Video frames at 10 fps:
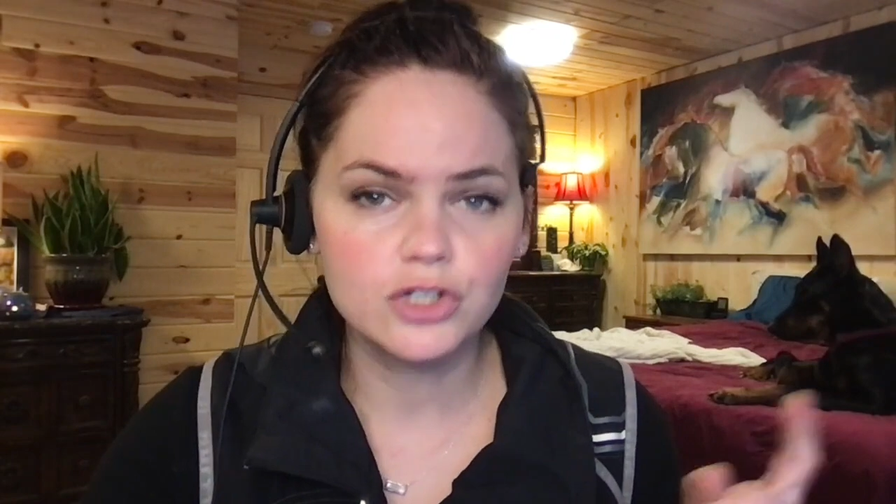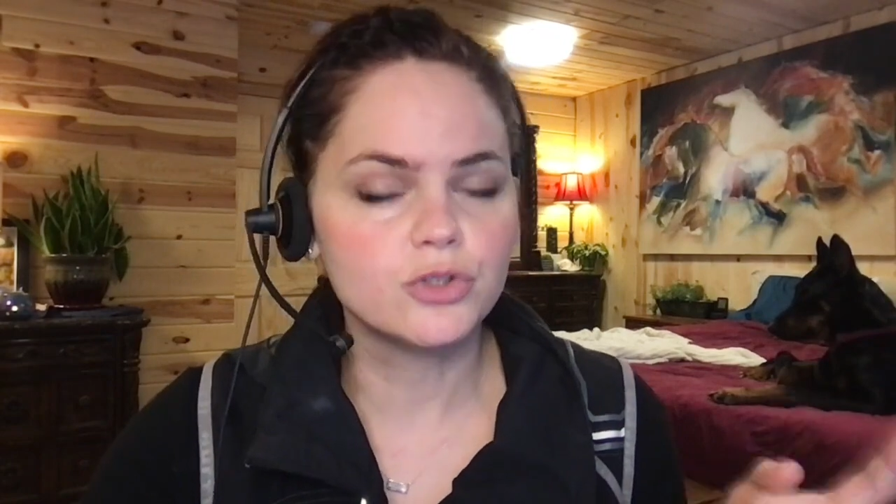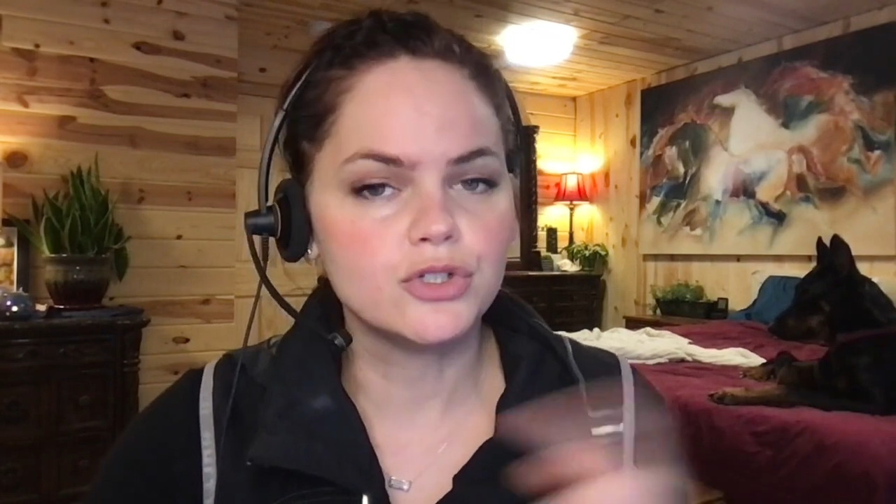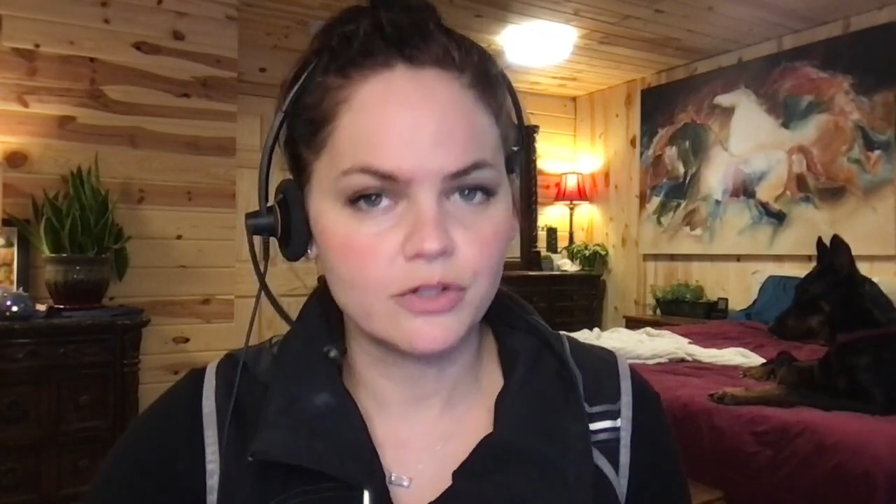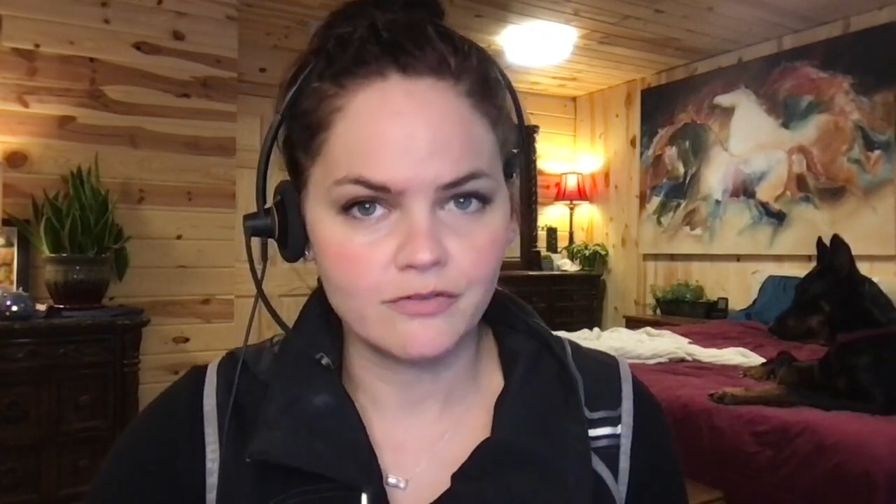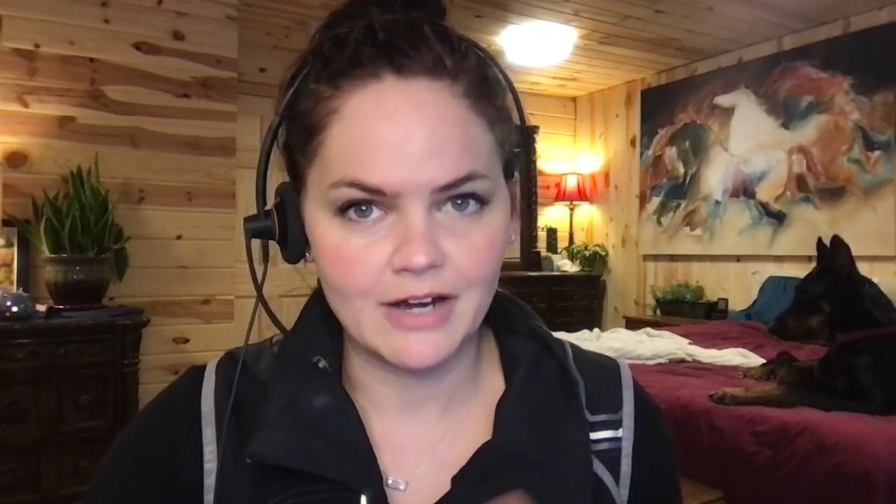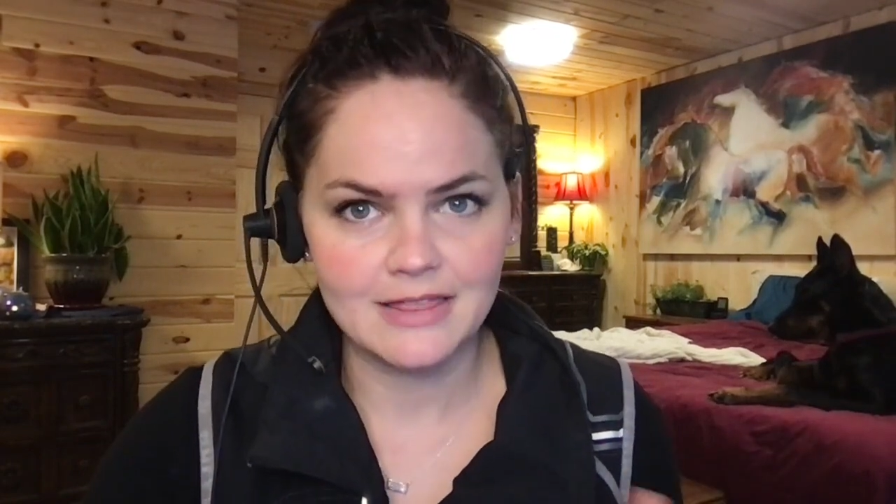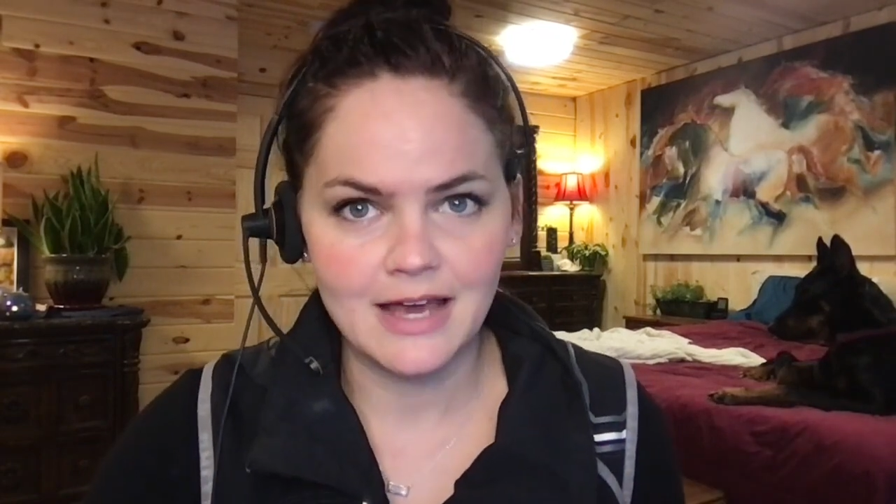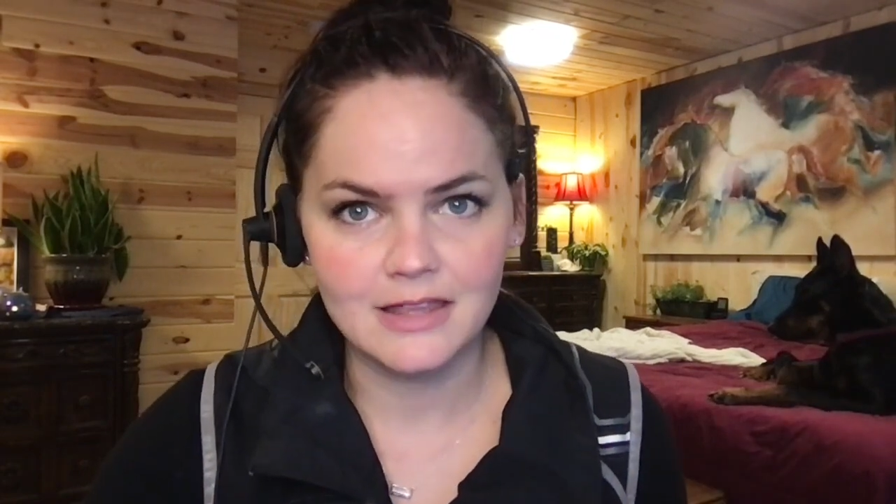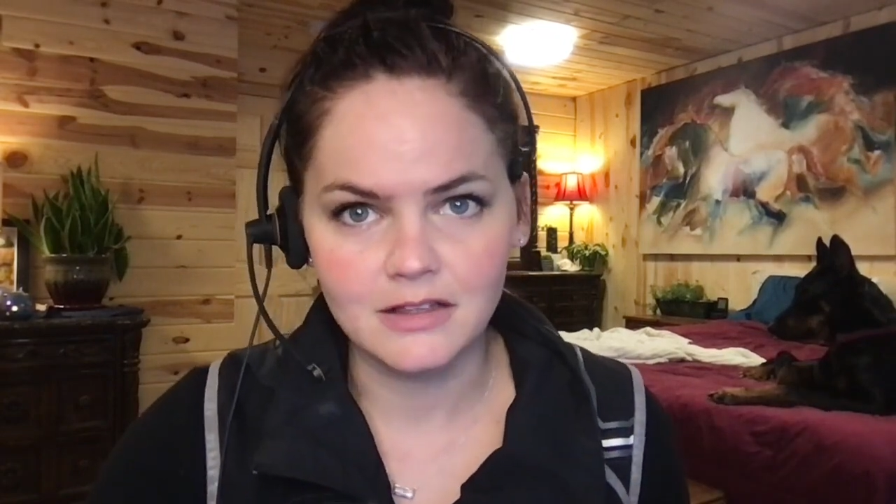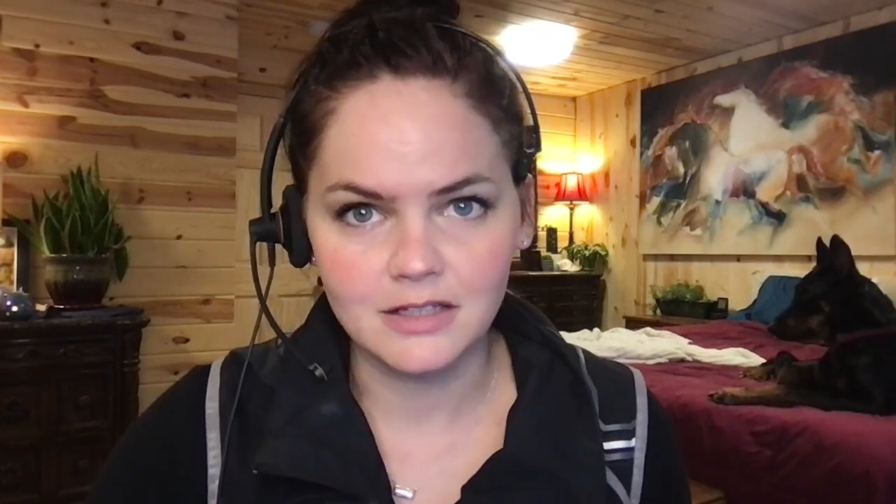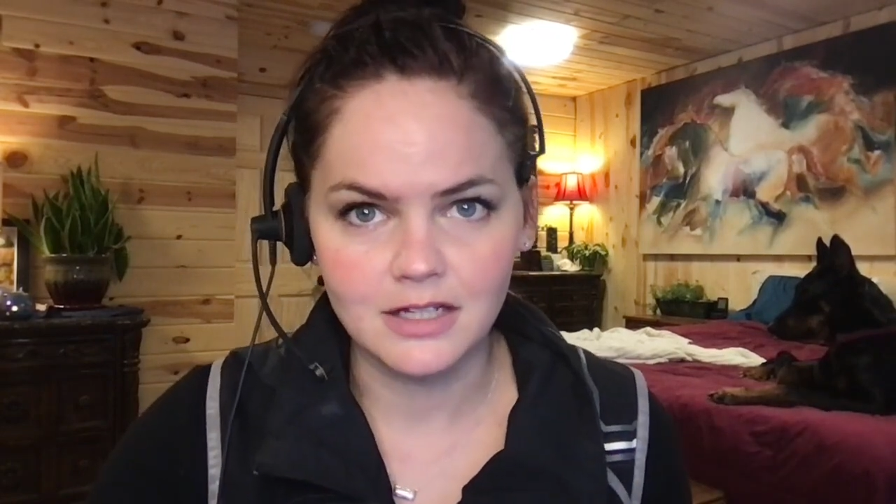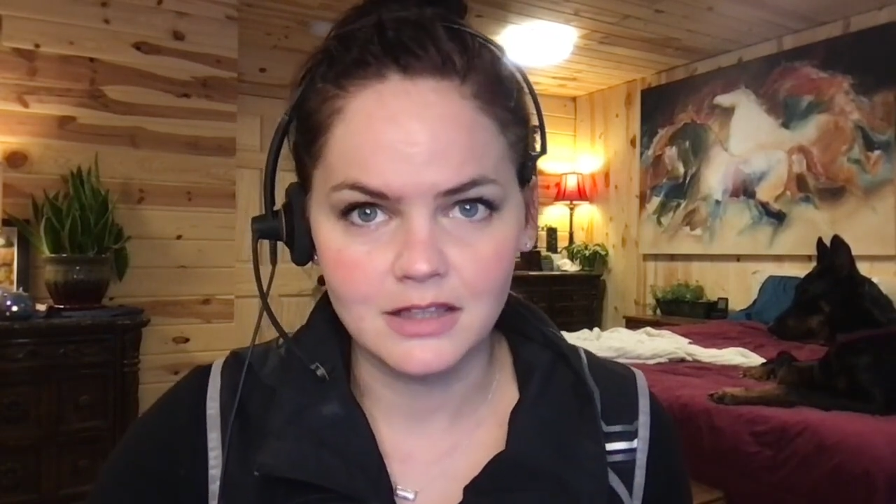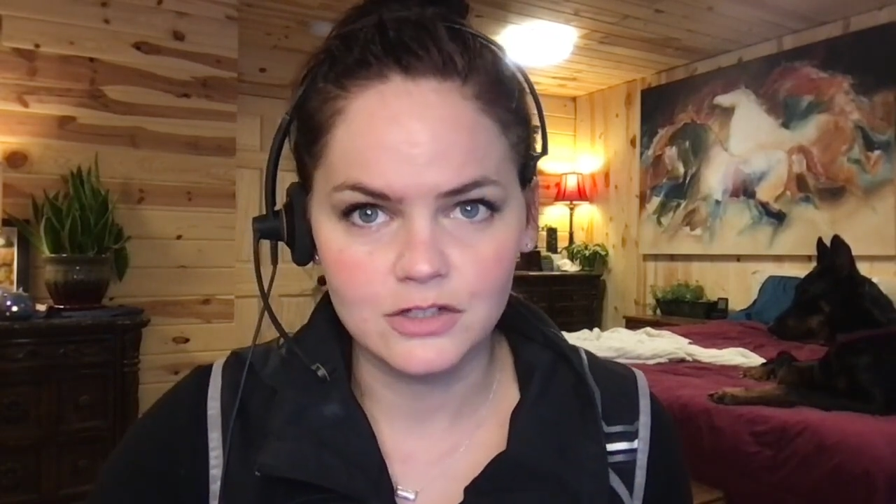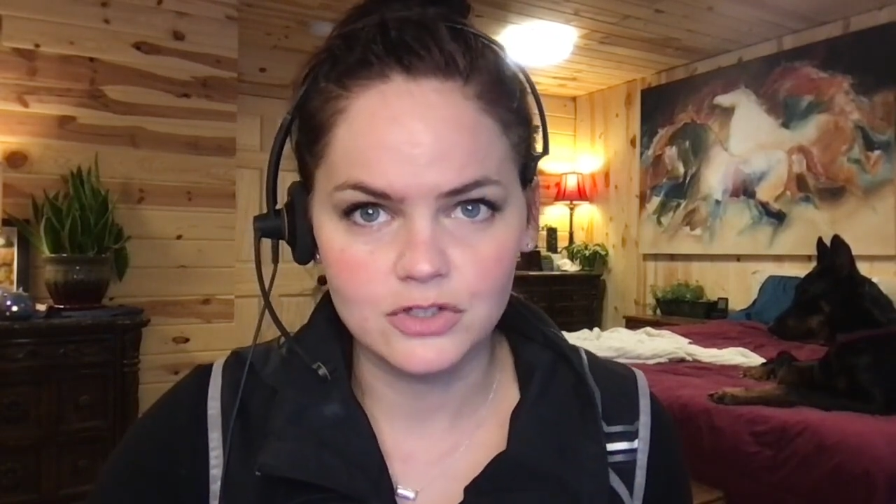which you can find that at the
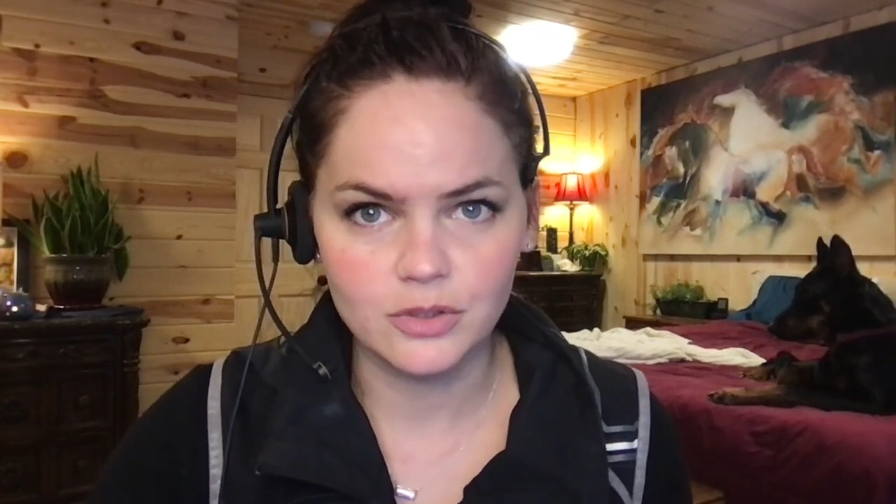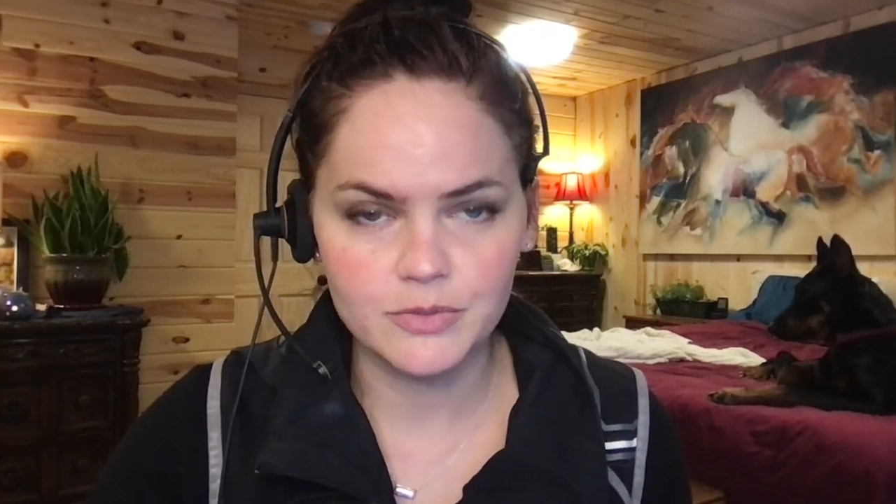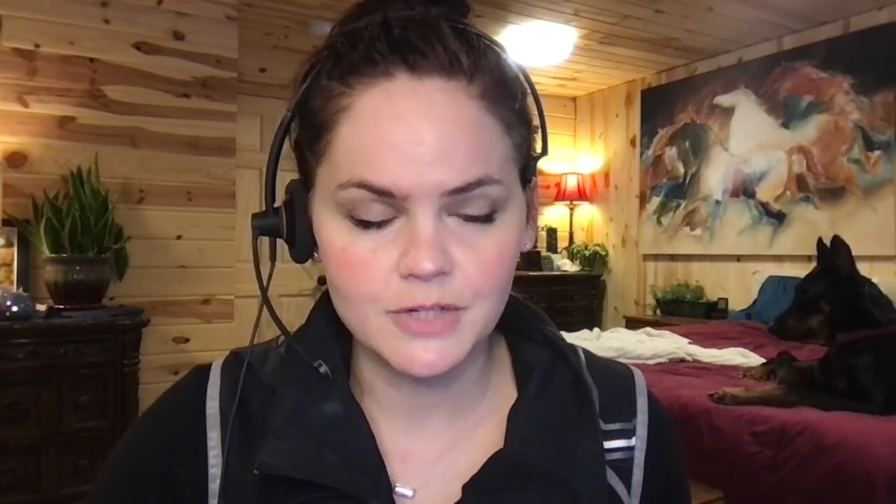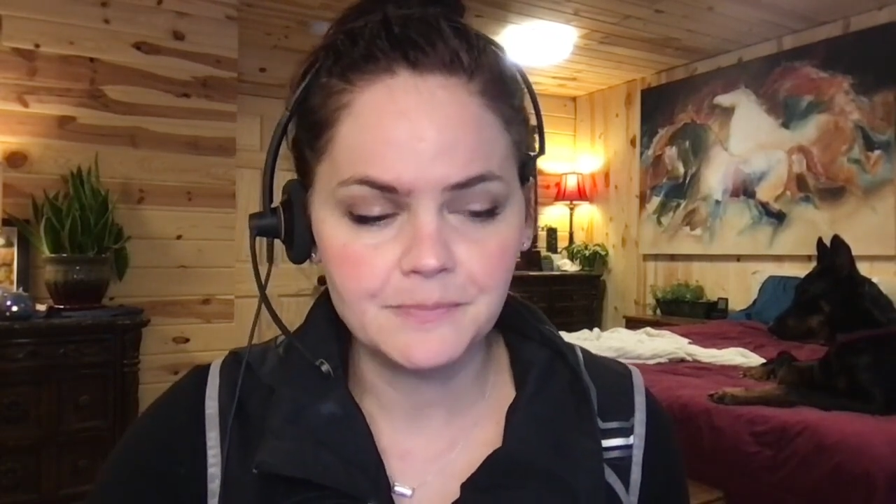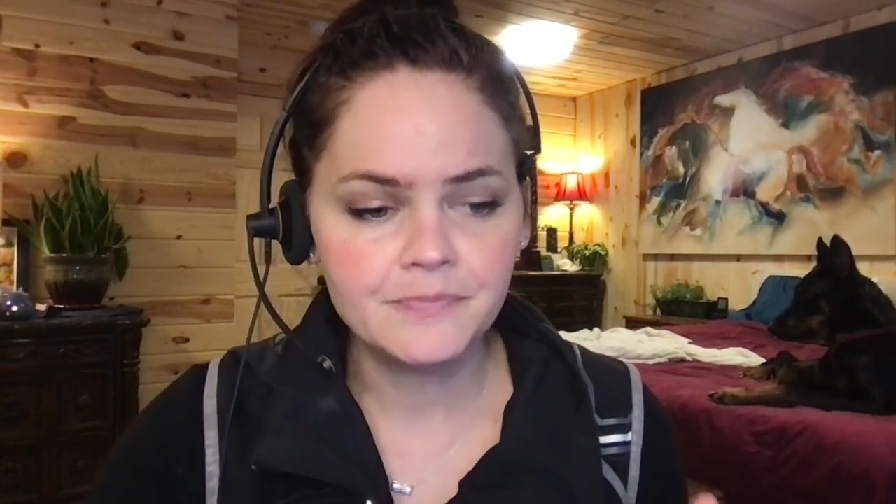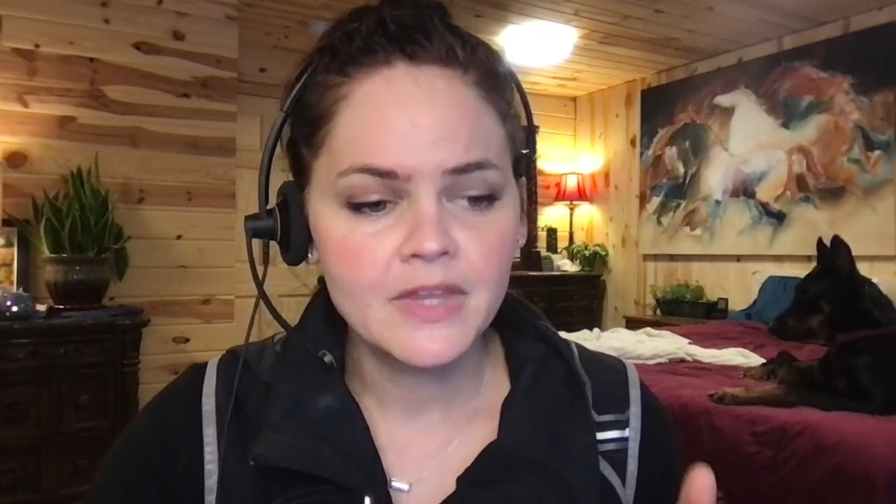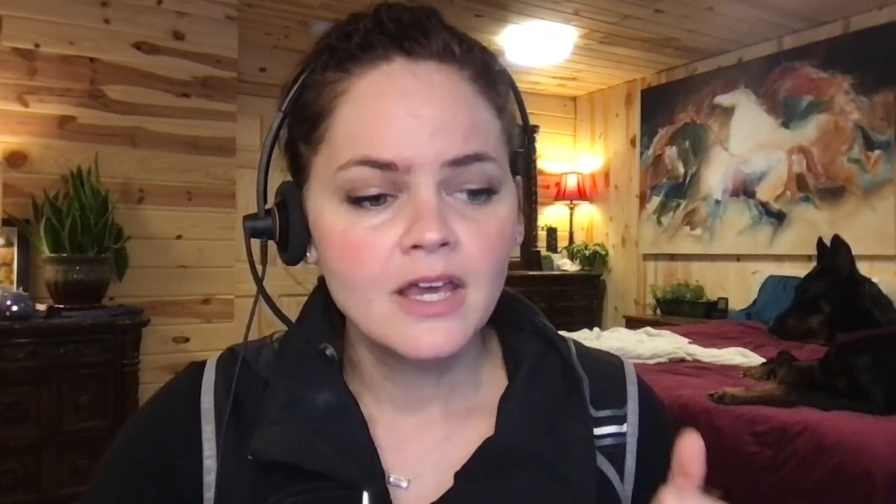link in the description,